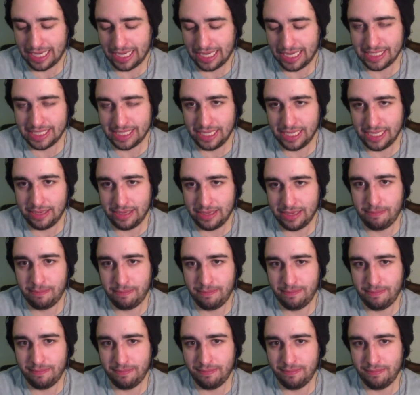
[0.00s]
I see
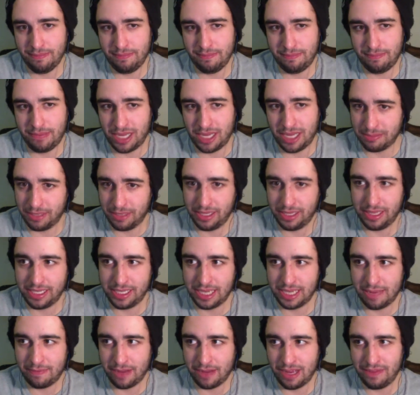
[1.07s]
him possibly in the
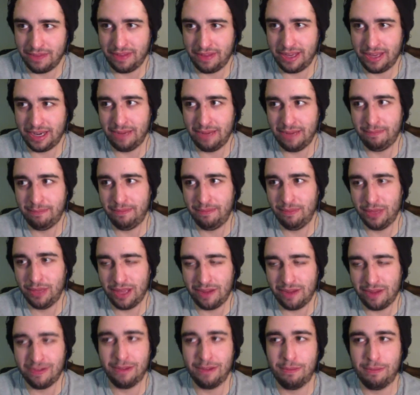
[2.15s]
top 5, and with
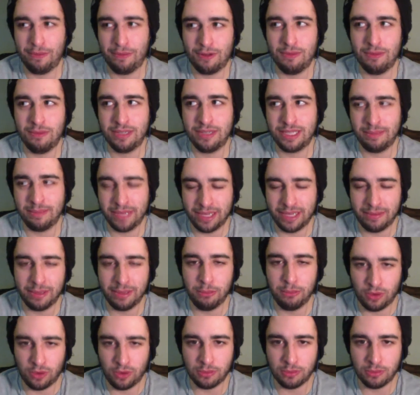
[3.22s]
every performance, I'm becoming
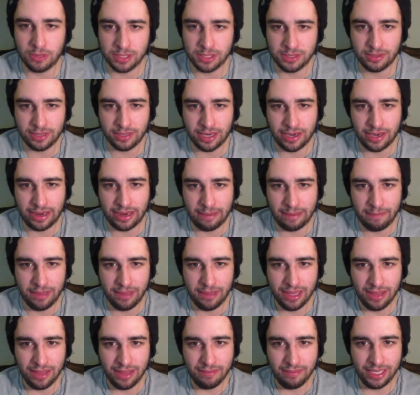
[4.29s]
more and more sold on him
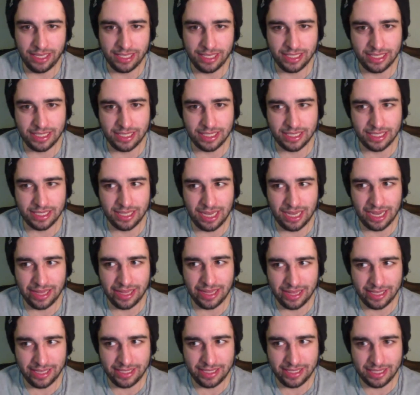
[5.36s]
because I
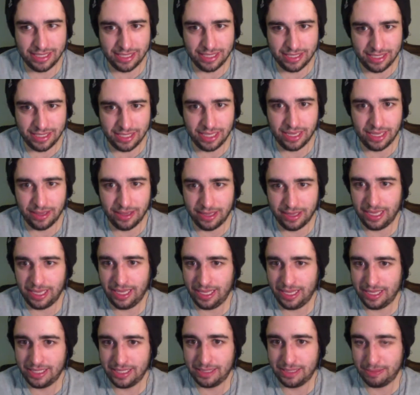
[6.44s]
see
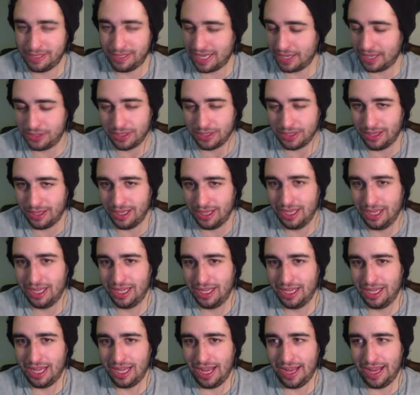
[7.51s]
his potential,
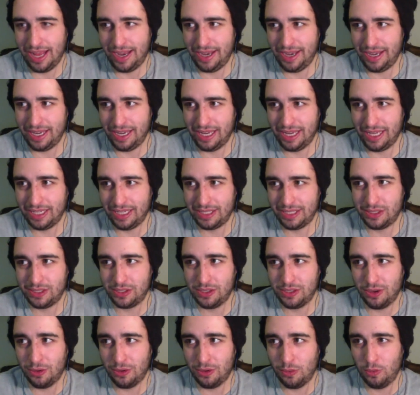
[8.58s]
and he's
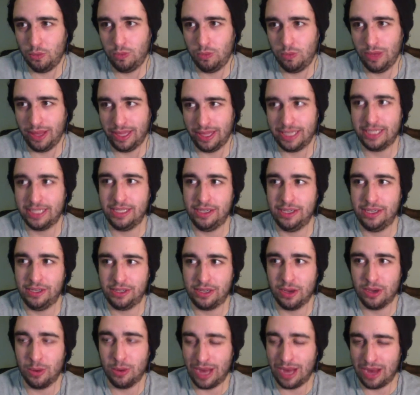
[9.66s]
so willing to
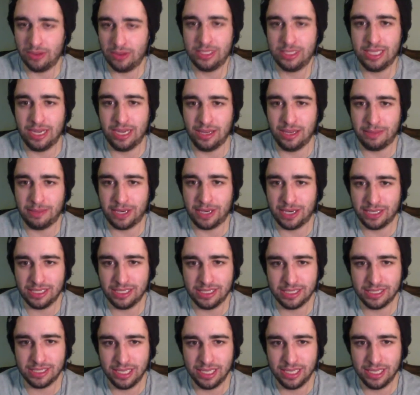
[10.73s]
go outside the box.